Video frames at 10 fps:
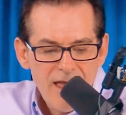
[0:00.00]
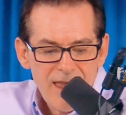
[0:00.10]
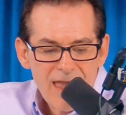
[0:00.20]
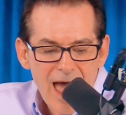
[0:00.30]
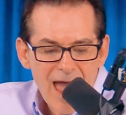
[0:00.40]

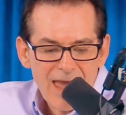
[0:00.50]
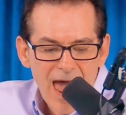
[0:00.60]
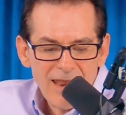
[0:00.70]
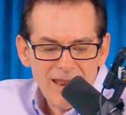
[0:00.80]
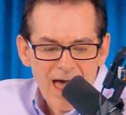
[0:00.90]
Hey, I,
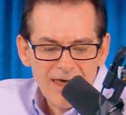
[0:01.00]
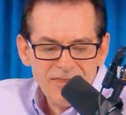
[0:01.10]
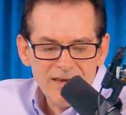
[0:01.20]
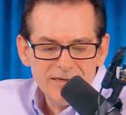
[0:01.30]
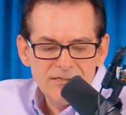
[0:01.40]
I, I,
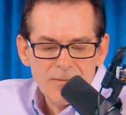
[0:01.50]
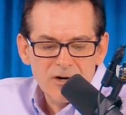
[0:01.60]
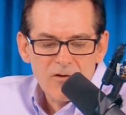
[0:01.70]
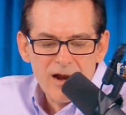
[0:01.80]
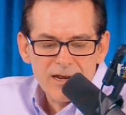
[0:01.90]
think a
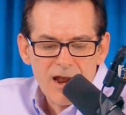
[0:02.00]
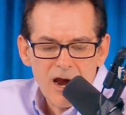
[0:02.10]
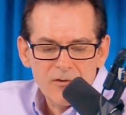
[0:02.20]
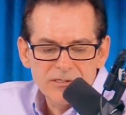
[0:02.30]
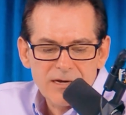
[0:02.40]
Democratic
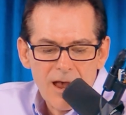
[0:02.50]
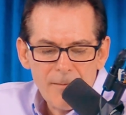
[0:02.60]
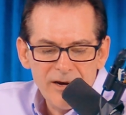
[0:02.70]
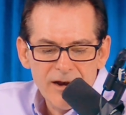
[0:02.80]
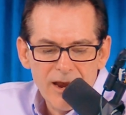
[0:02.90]
Congress
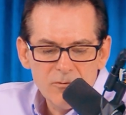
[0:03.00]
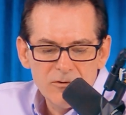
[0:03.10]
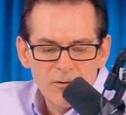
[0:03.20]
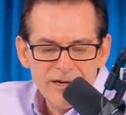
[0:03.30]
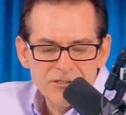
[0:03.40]
comedy night
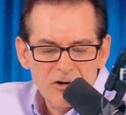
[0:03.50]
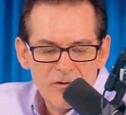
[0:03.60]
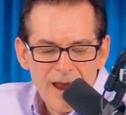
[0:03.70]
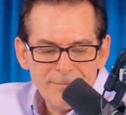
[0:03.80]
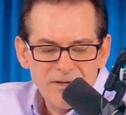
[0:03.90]
would raise a
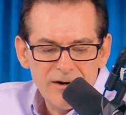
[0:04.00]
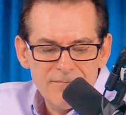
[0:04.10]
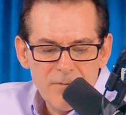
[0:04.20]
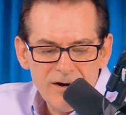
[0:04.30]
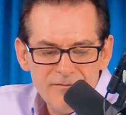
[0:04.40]
crap ton
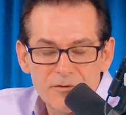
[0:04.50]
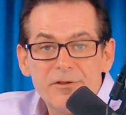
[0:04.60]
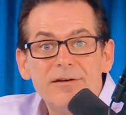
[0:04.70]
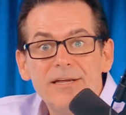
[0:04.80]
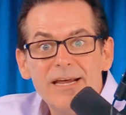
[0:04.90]
of money for
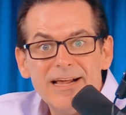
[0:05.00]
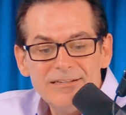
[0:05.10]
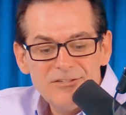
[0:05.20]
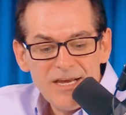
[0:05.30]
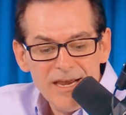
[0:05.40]
the
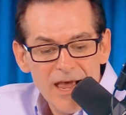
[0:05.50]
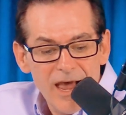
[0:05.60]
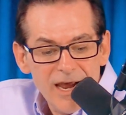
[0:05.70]
DNC.